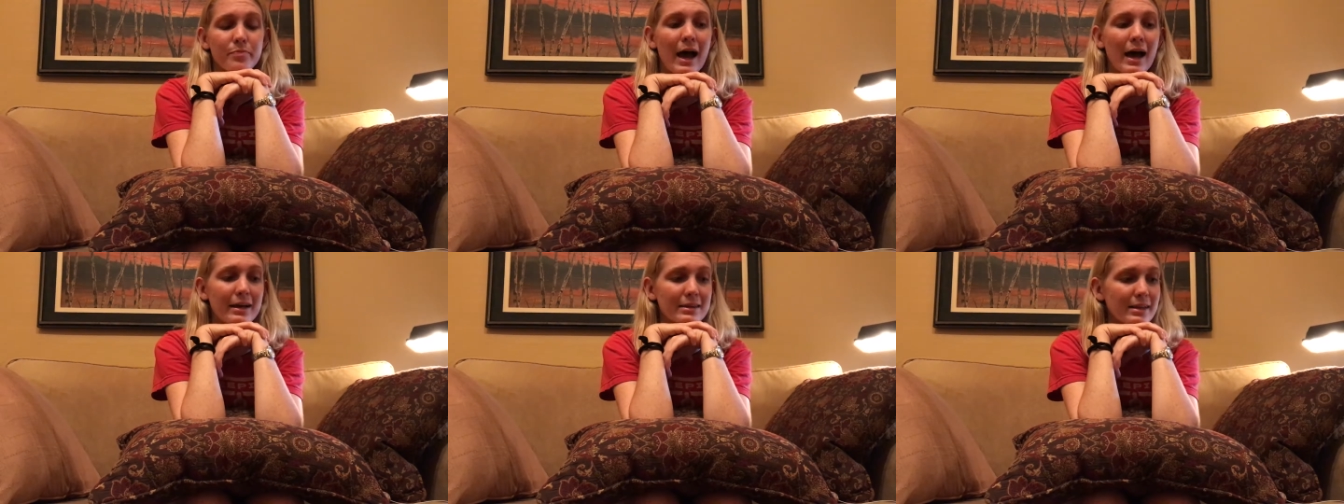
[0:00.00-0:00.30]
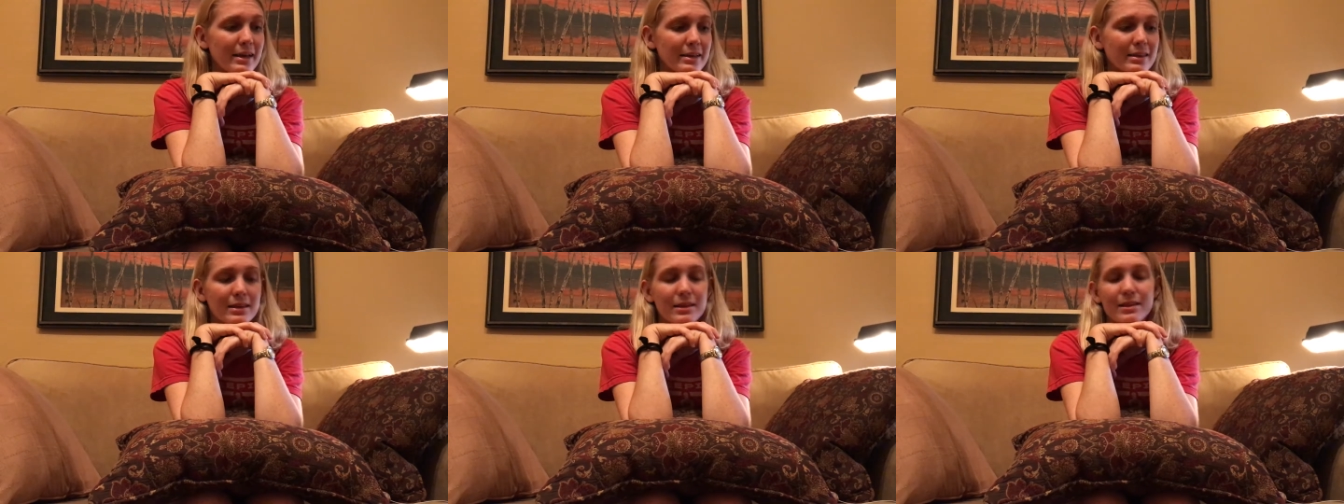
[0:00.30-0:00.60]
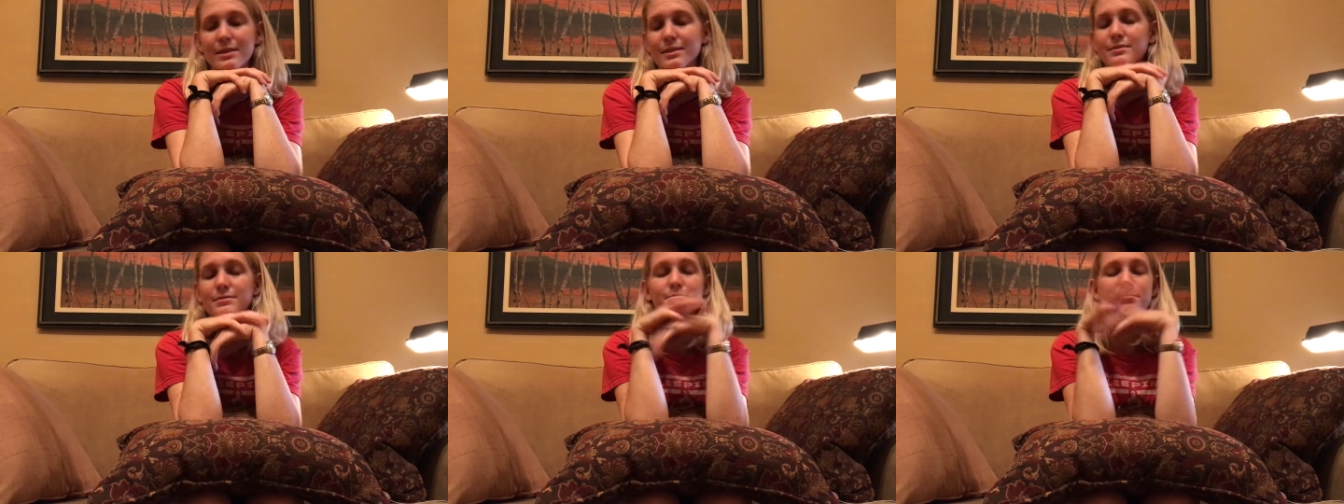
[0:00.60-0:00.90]
had like
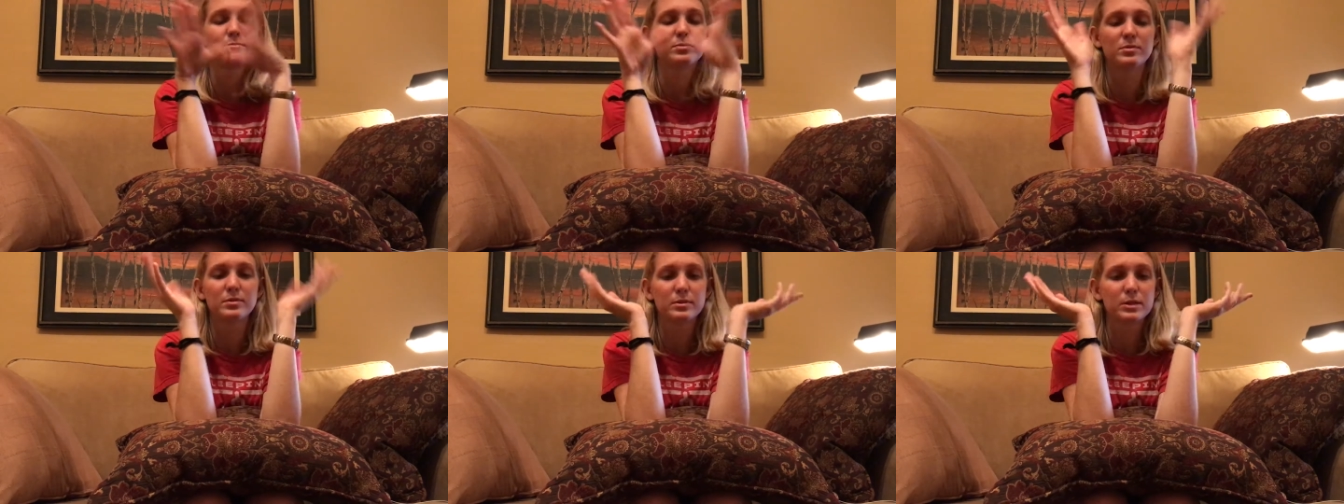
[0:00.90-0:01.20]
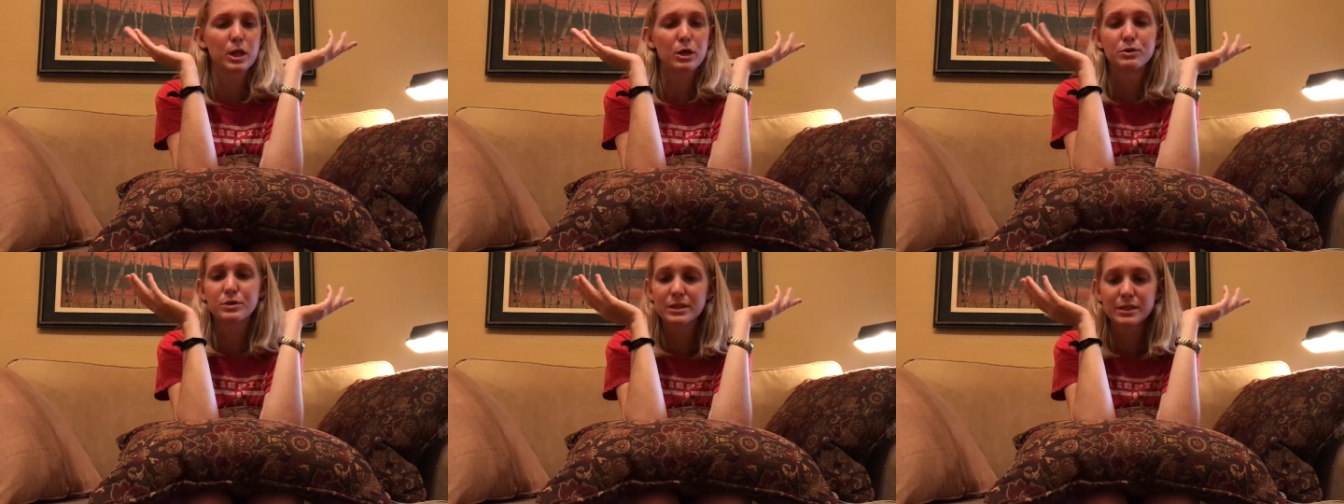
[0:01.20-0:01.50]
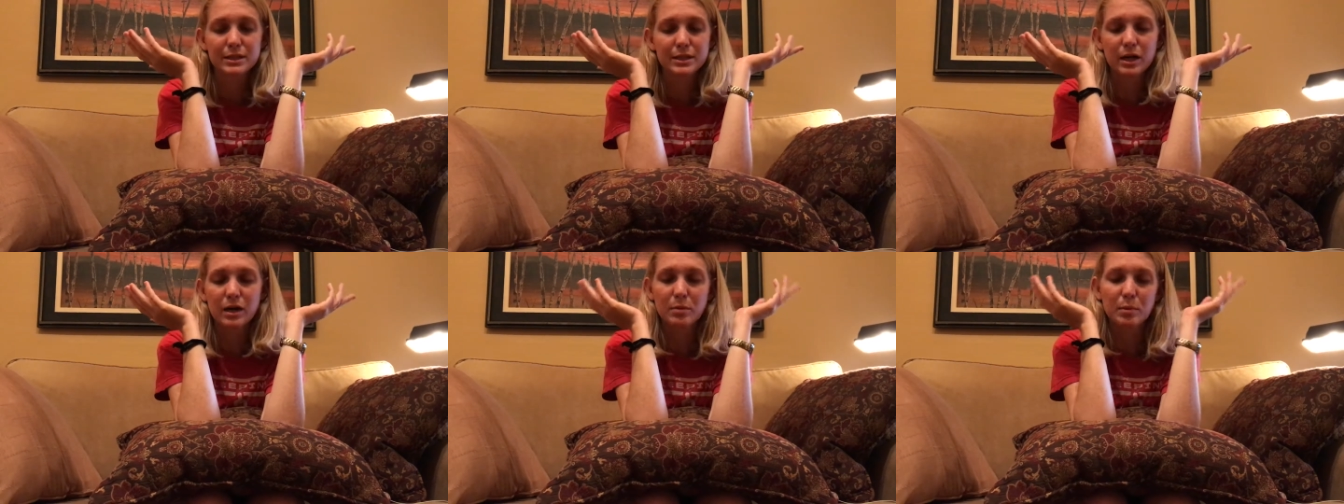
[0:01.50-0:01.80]
the closing
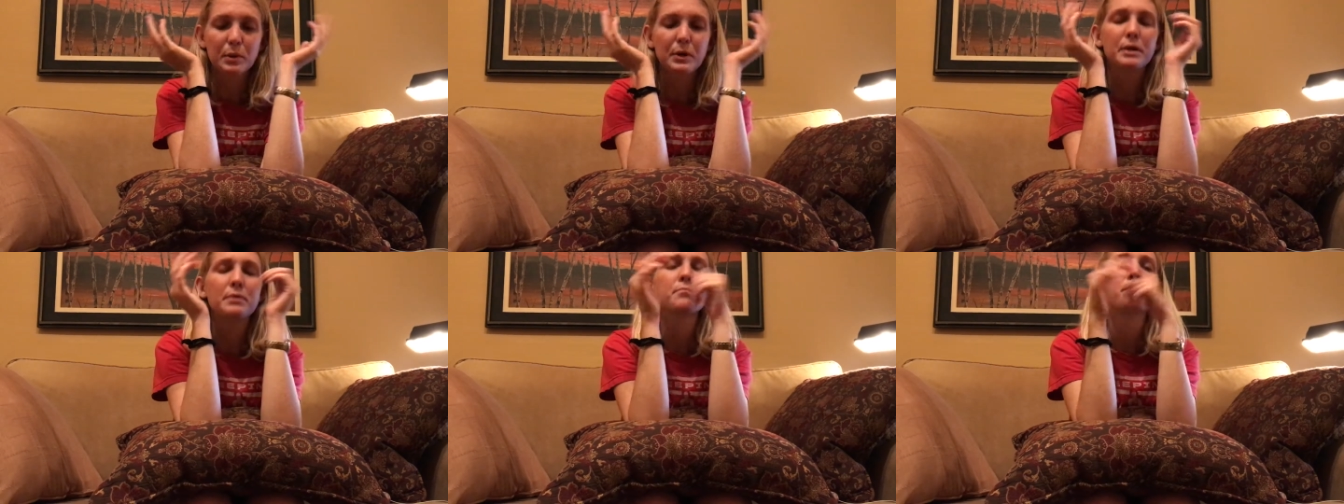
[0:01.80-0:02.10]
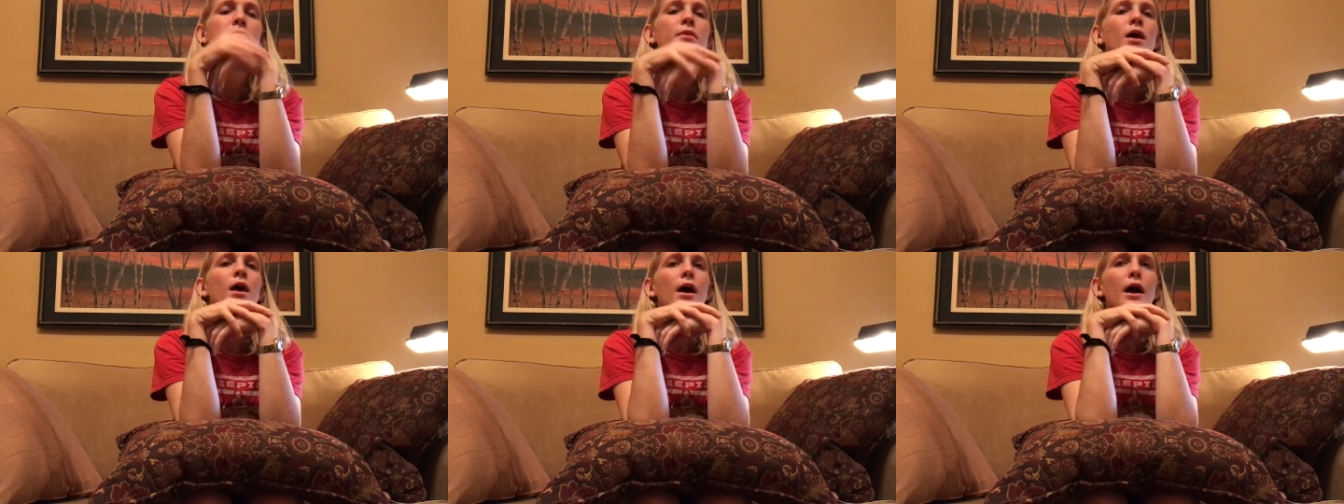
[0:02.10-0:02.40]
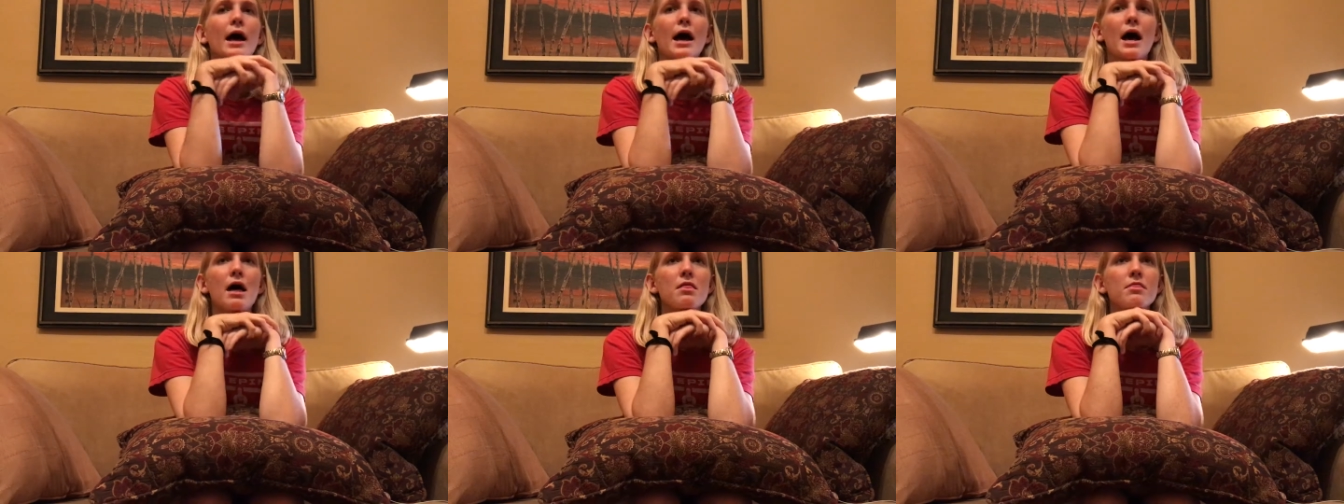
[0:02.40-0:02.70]
ceremony,
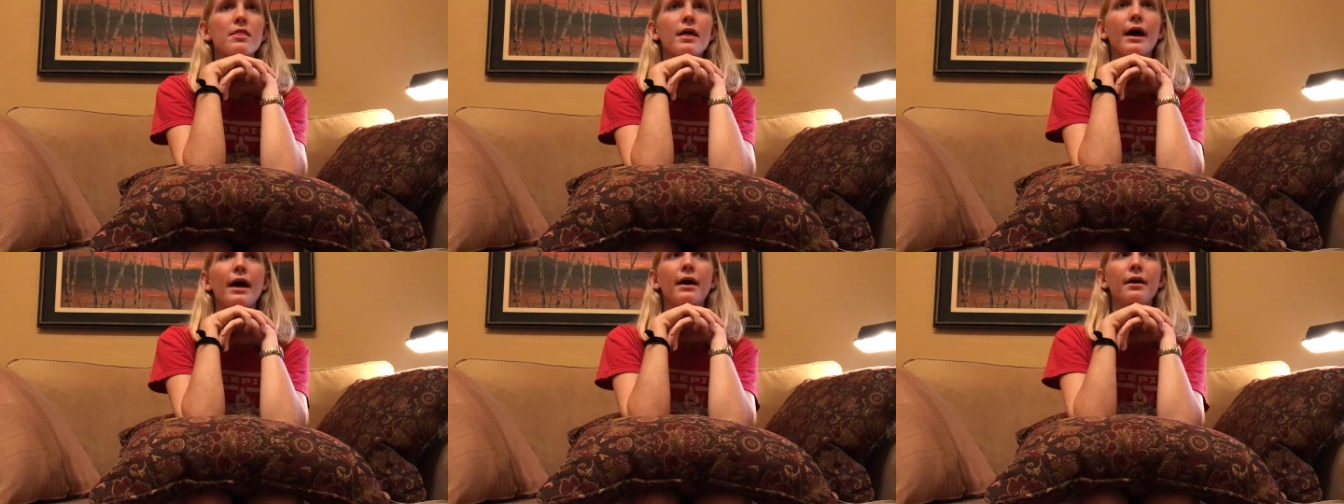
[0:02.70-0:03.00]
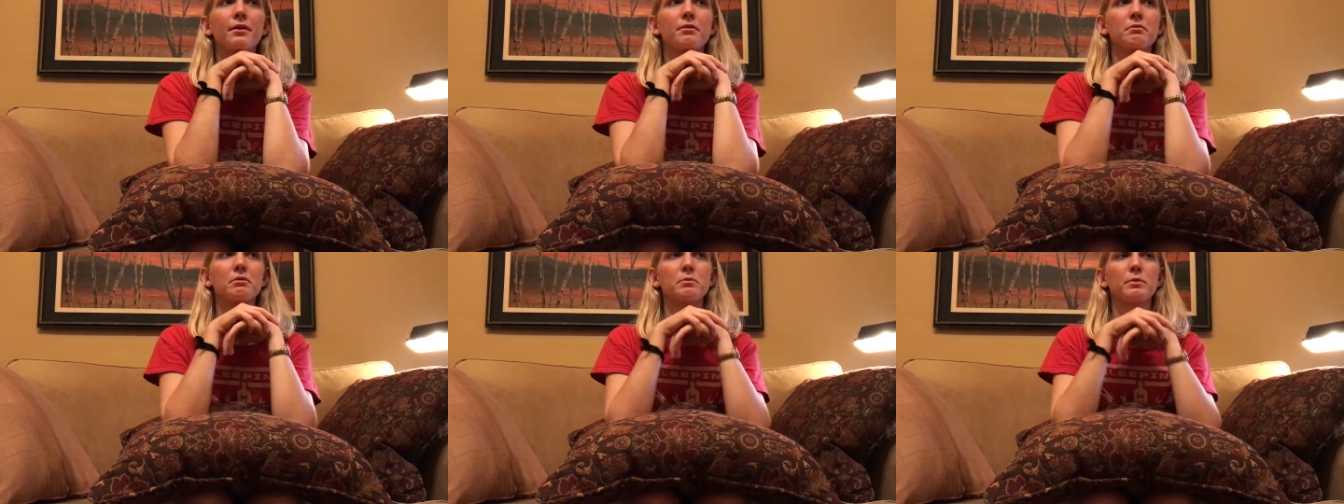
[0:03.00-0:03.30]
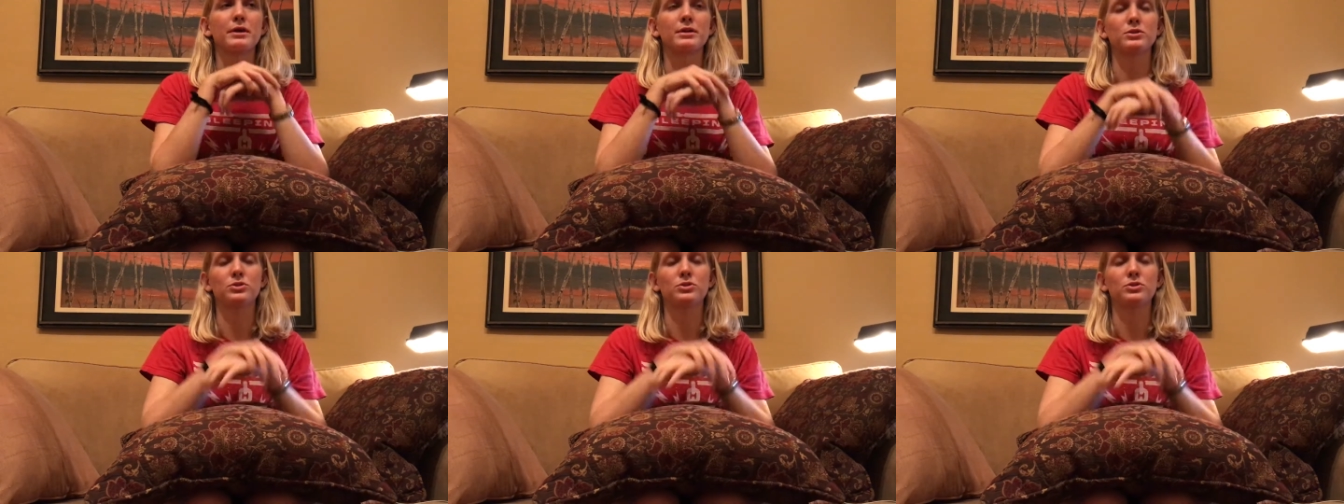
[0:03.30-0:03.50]
and then we